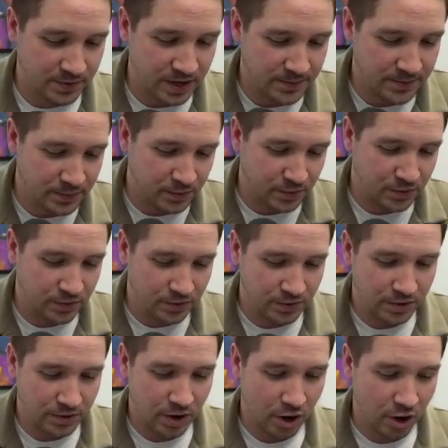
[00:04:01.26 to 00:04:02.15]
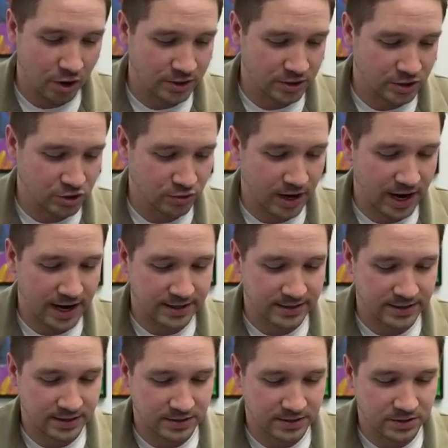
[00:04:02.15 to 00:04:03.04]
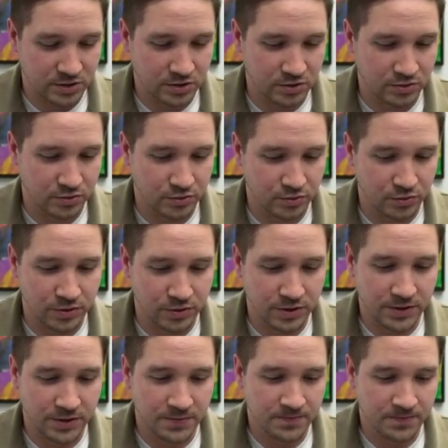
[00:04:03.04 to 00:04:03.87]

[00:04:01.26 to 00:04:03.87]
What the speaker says: people are attracted to